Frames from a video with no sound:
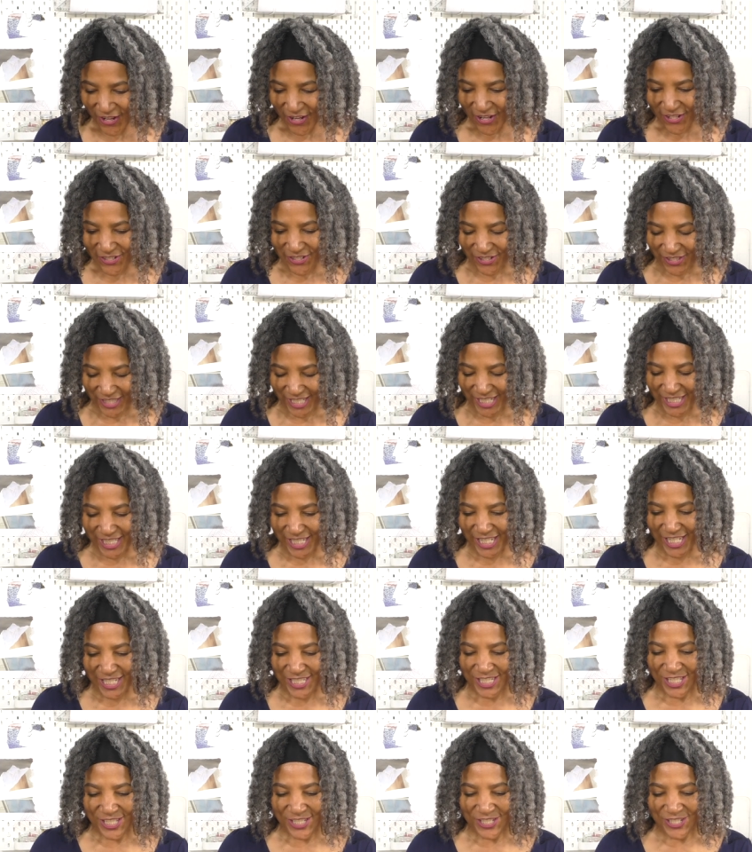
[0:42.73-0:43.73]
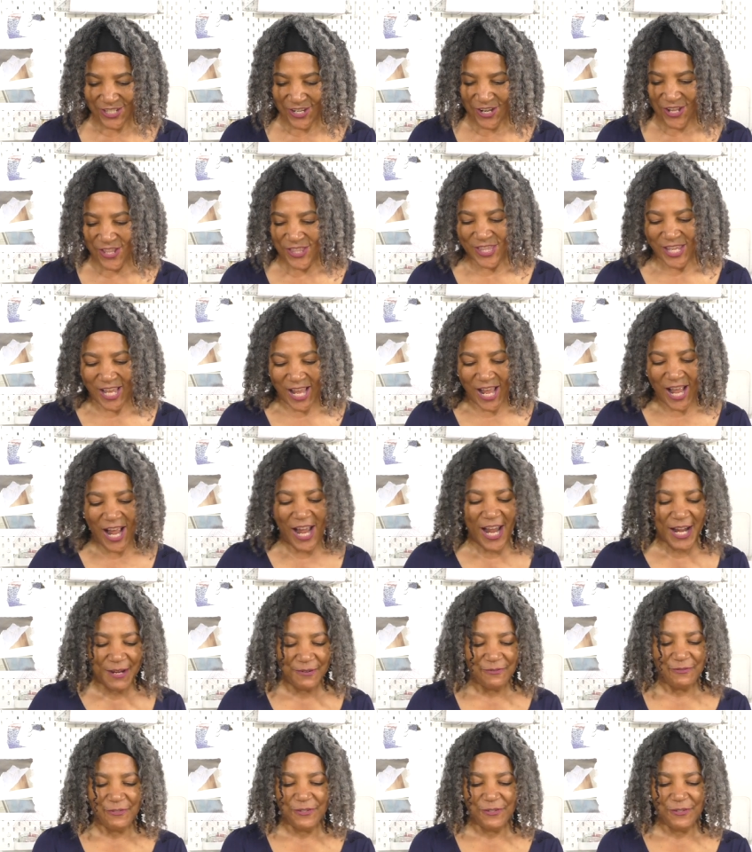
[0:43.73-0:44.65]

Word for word: So this is a shirt that I